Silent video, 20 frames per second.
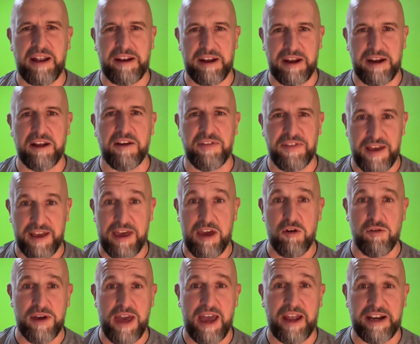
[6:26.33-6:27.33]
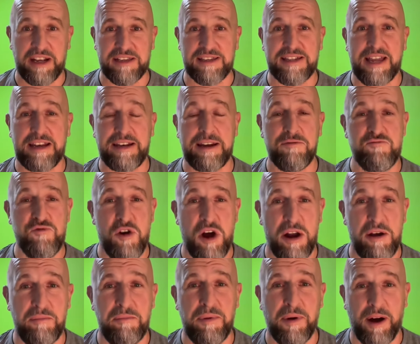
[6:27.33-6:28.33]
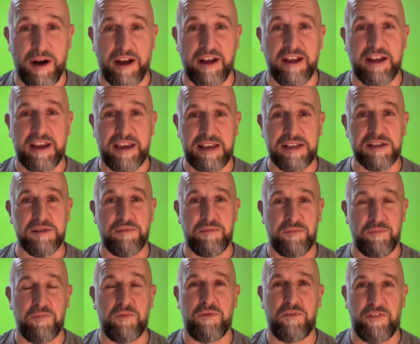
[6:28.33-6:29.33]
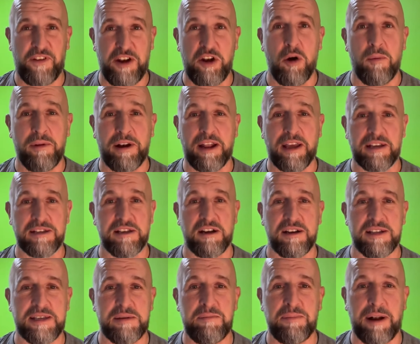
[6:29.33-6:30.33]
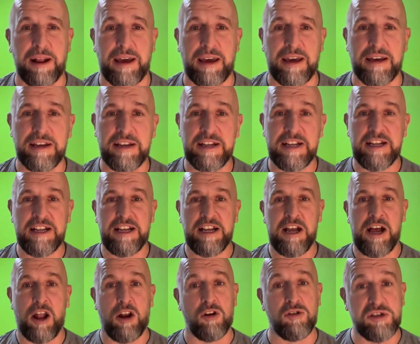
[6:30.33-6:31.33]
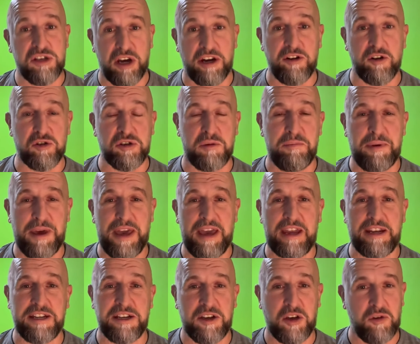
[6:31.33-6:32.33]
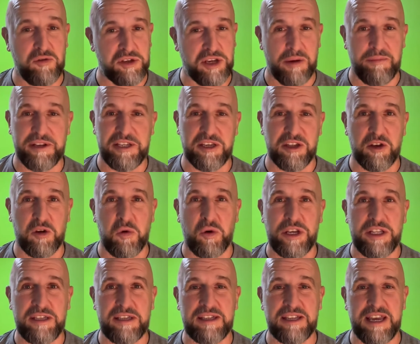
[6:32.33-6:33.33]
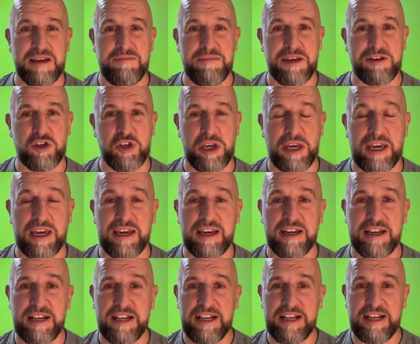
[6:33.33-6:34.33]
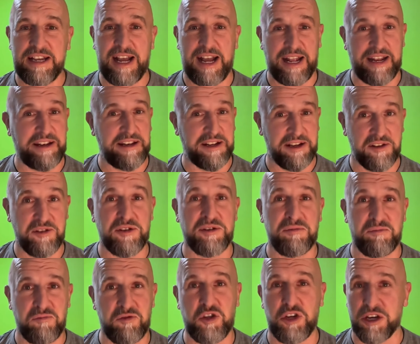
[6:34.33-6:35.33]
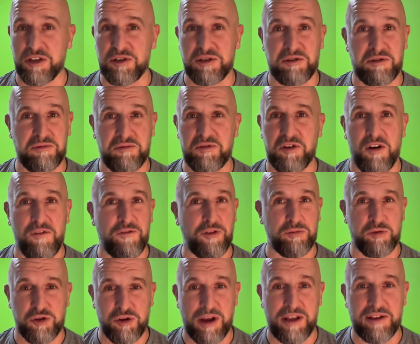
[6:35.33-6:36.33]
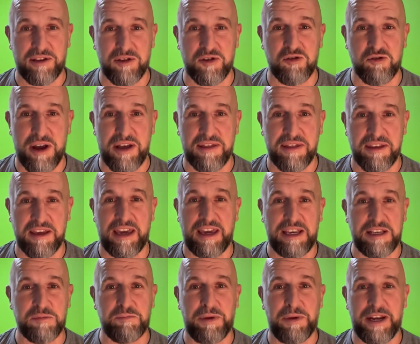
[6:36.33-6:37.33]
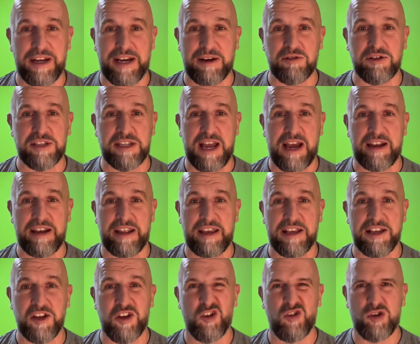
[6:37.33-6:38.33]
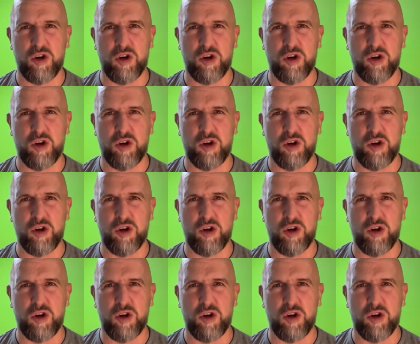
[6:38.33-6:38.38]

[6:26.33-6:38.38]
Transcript: And then I think he'll get an extended run, but he's a phenomenally exciting player. Alongside Oscar Beard, who's coming to the Quins team this year and has just gone from strength to strength, he's been outstanding.